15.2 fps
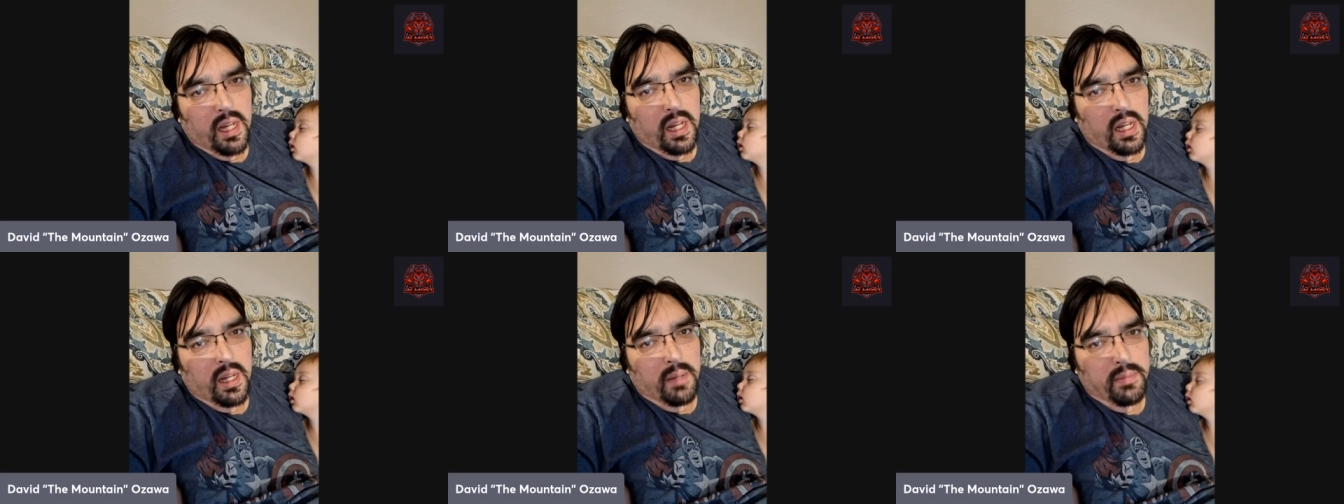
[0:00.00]

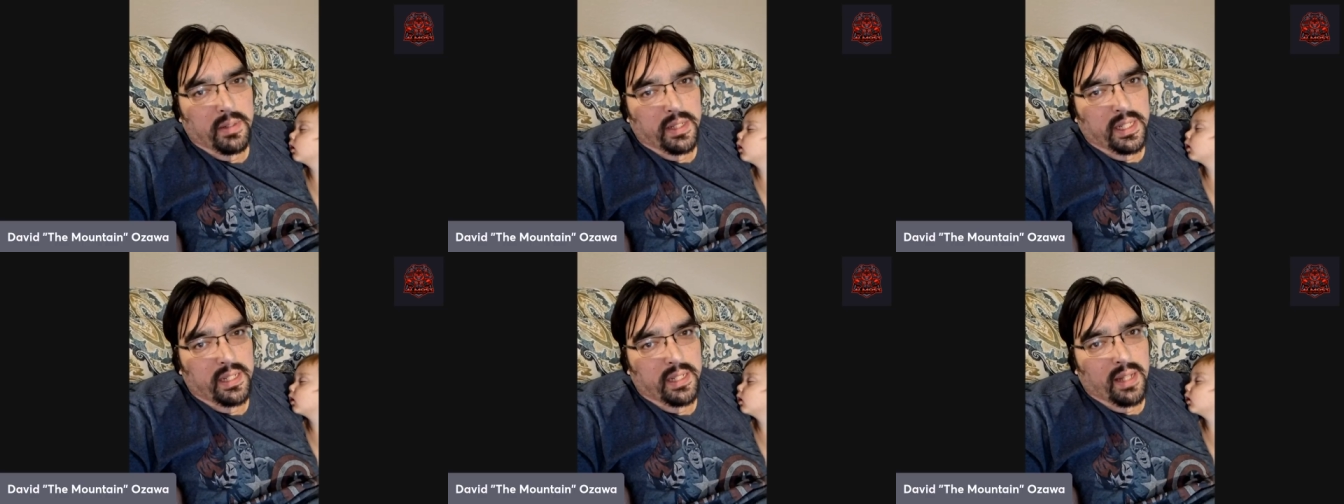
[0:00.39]

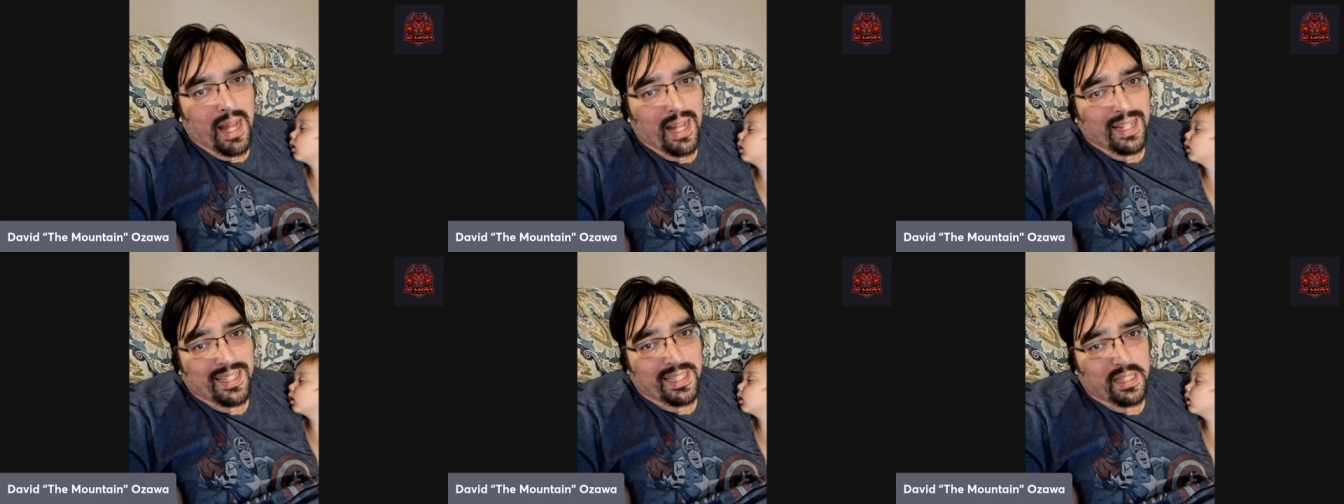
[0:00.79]
You need to
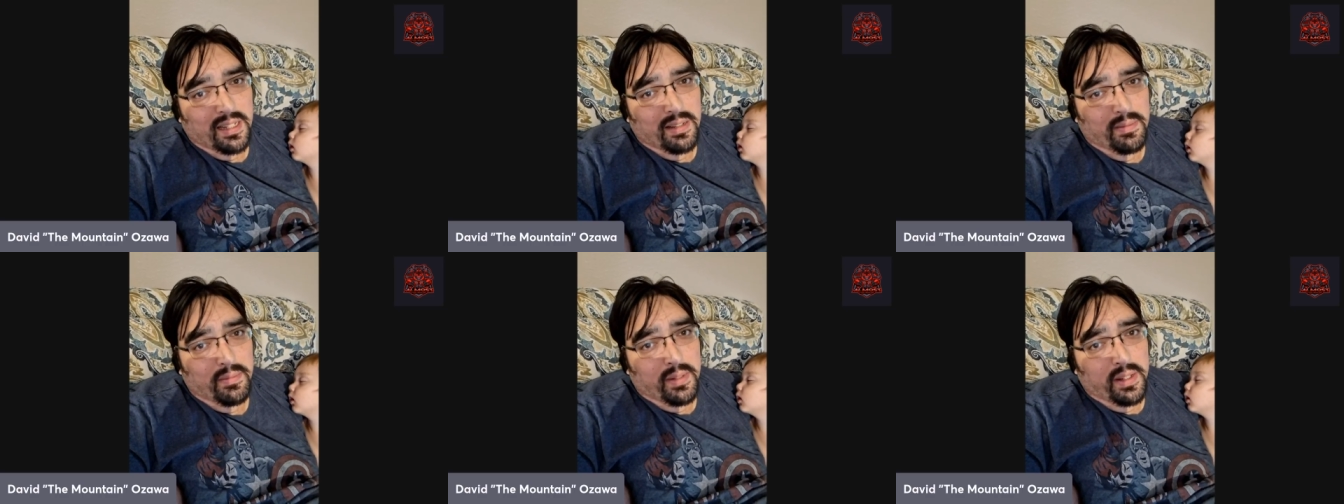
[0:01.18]
ask
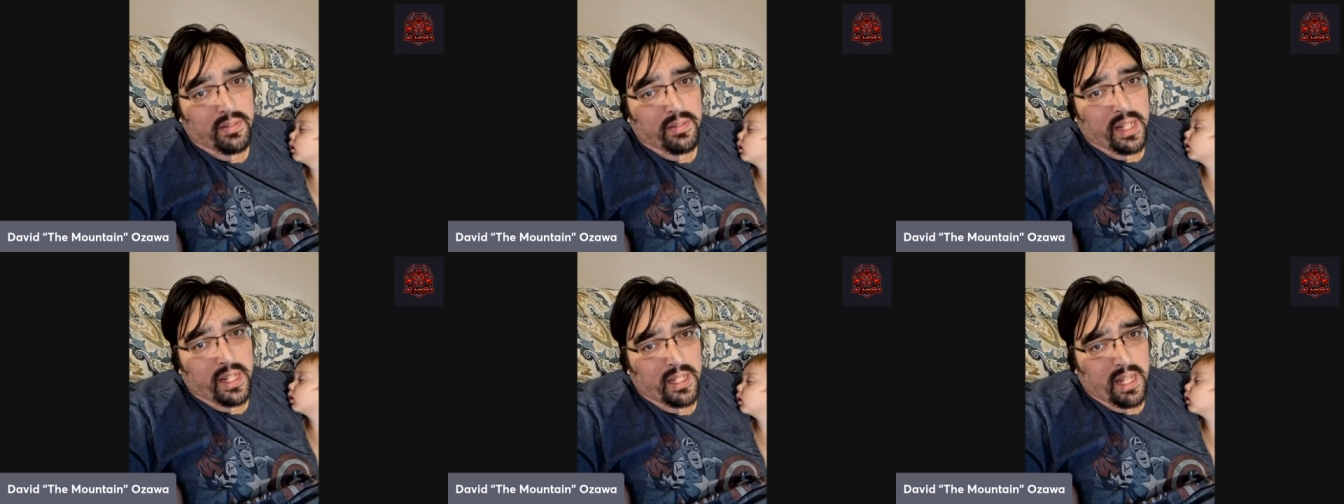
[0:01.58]
them
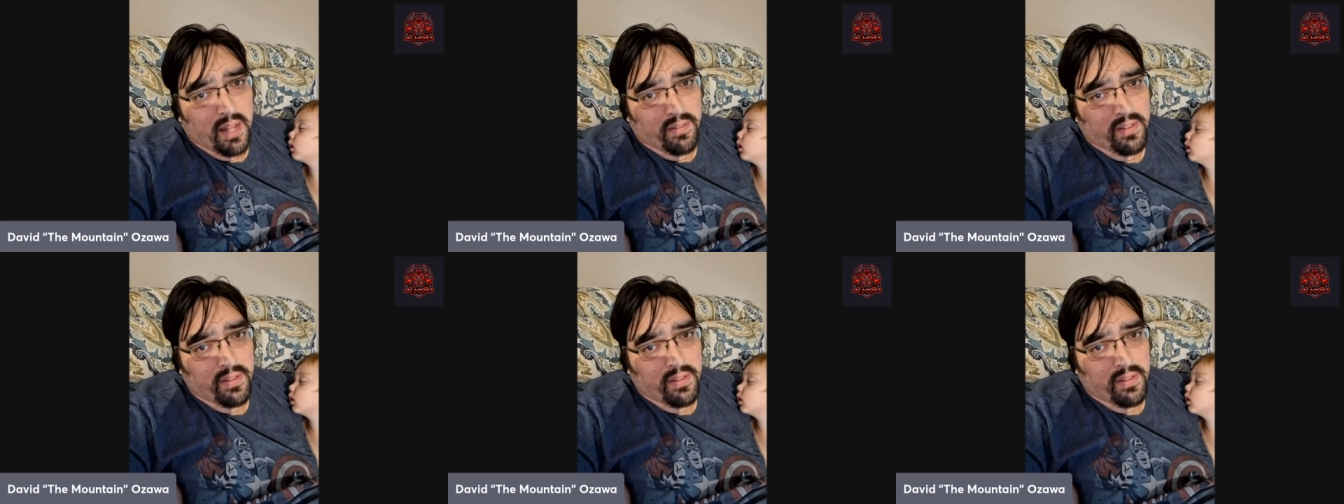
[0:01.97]
if they have